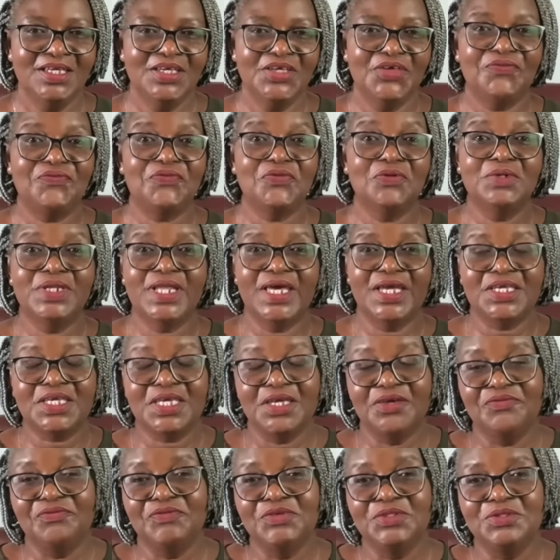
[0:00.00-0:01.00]
If you like
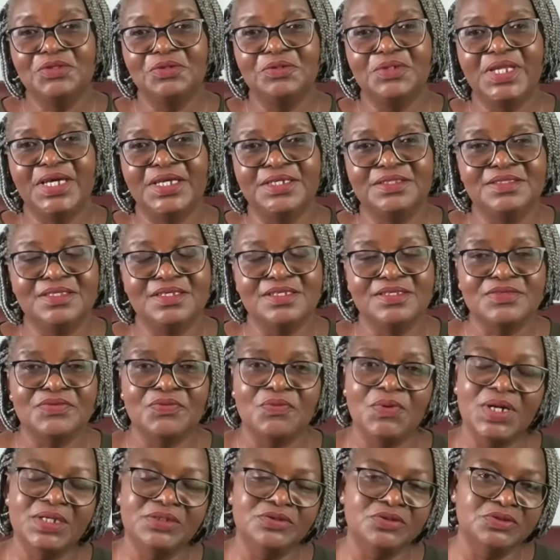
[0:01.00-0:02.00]
a video like this,
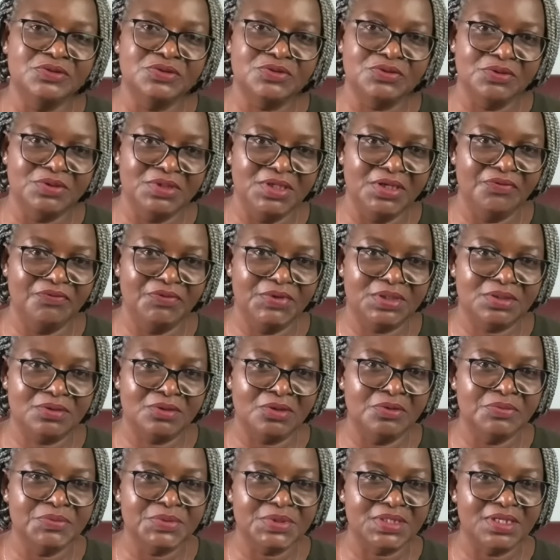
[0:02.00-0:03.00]
why don't you give it
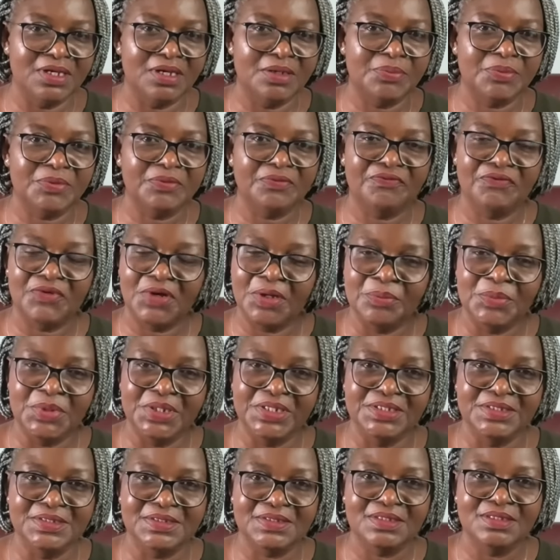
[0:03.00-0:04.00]
thumbs up,
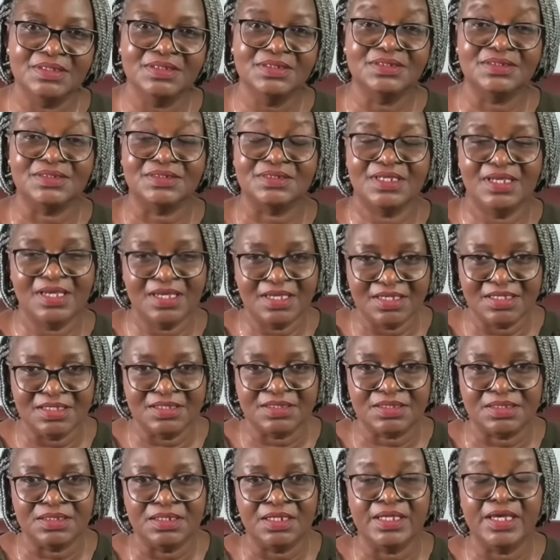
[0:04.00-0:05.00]
families, share it,
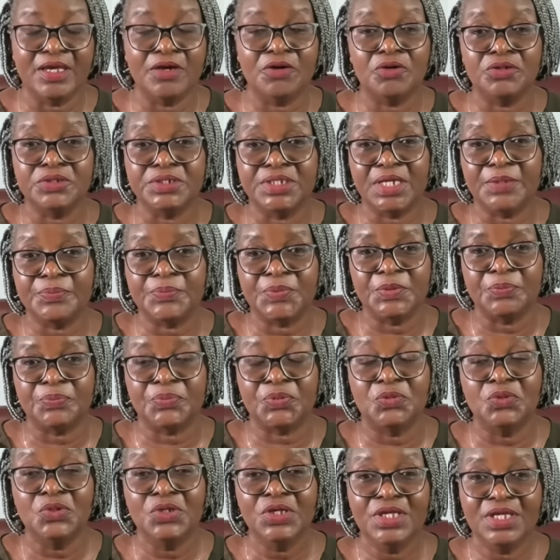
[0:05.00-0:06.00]
let other
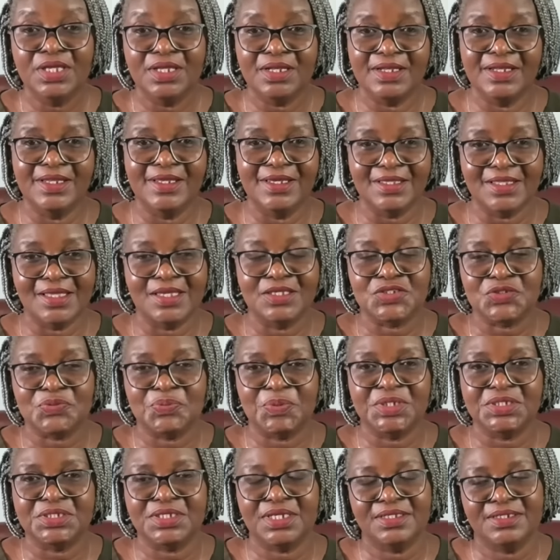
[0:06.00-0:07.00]
people,
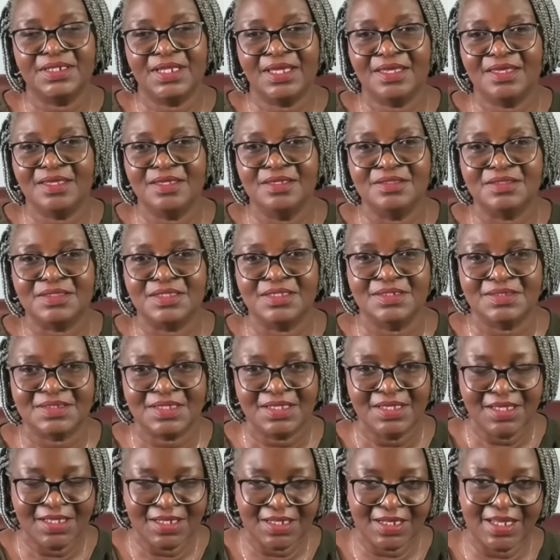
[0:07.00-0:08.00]
especially the haters,
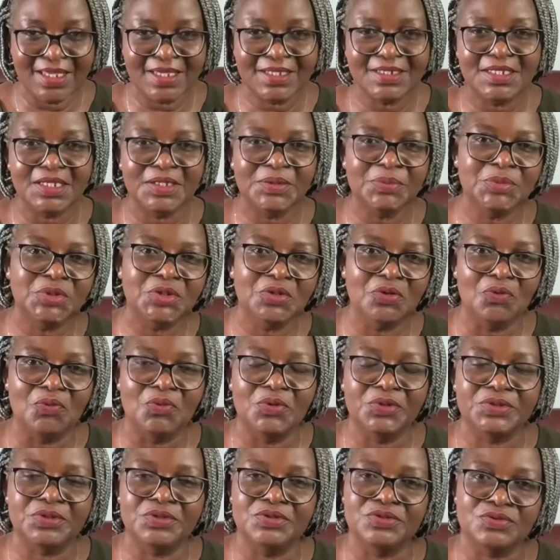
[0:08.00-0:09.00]
let them know
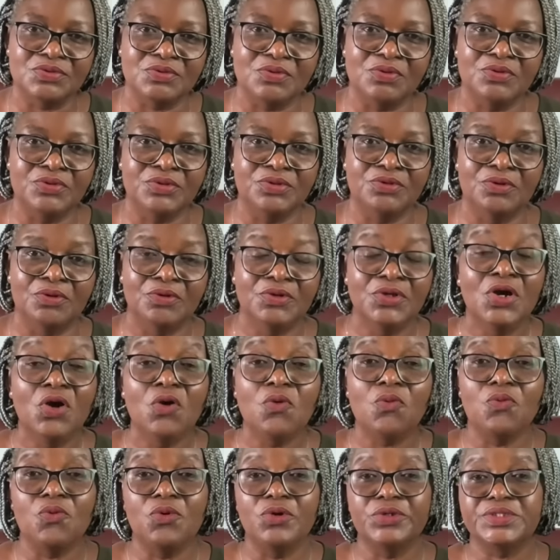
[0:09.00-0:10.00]
what is going on,
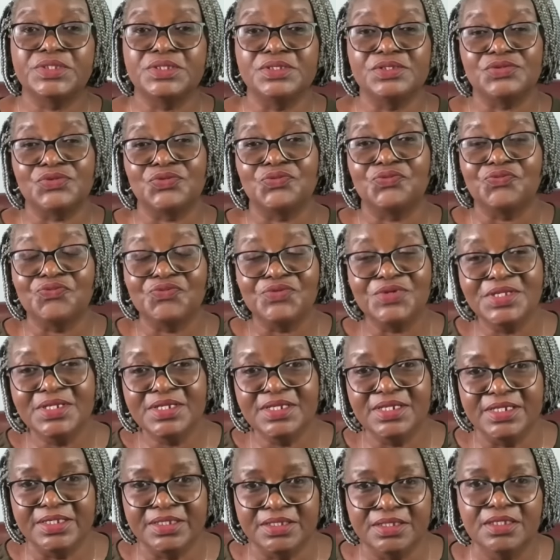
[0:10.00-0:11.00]
what is
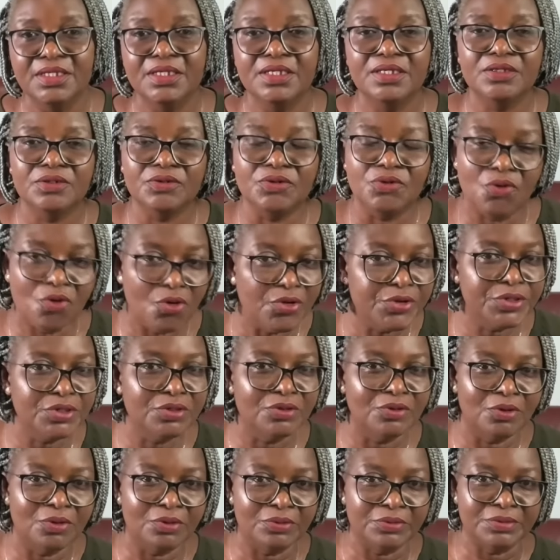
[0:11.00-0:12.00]
really going
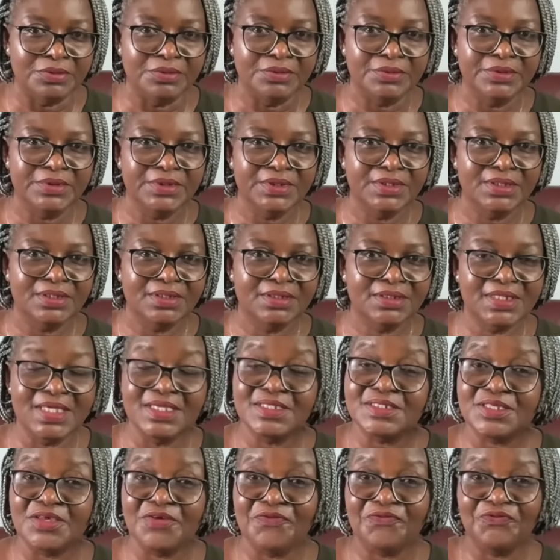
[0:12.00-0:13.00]
on.
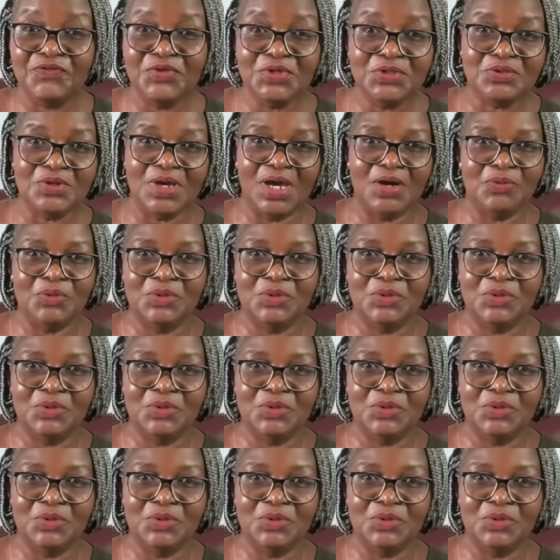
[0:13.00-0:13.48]
There's a video I